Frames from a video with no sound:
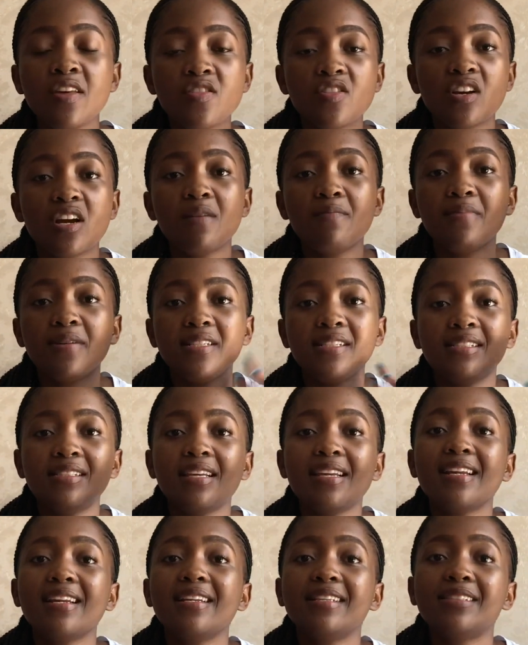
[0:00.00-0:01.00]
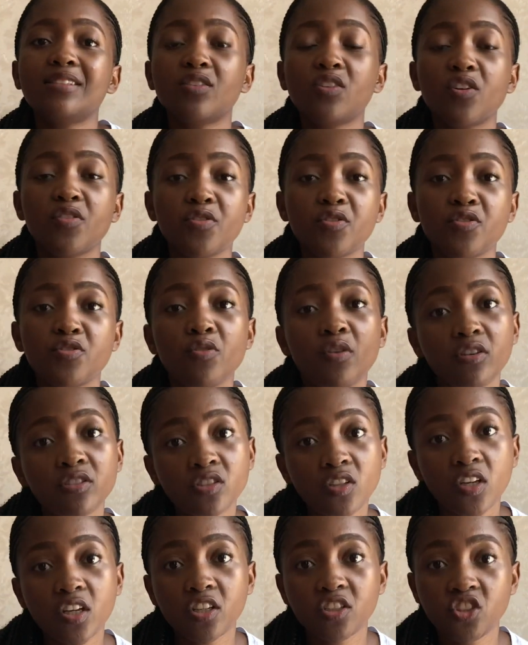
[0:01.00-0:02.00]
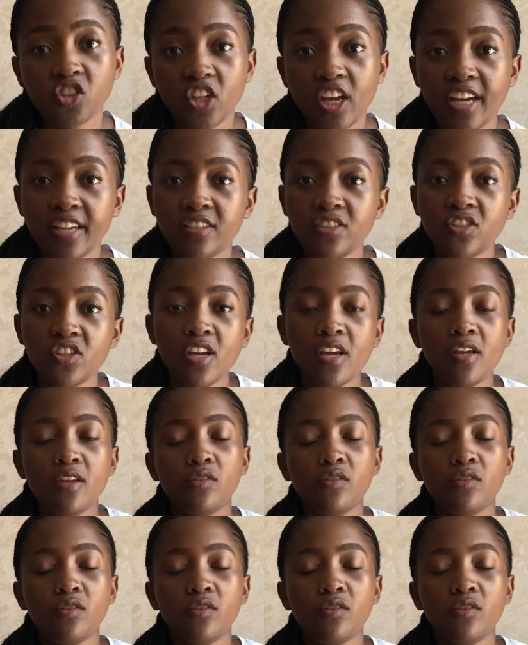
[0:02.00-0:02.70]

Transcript: the companies that are listed on the New York Stock Exchange.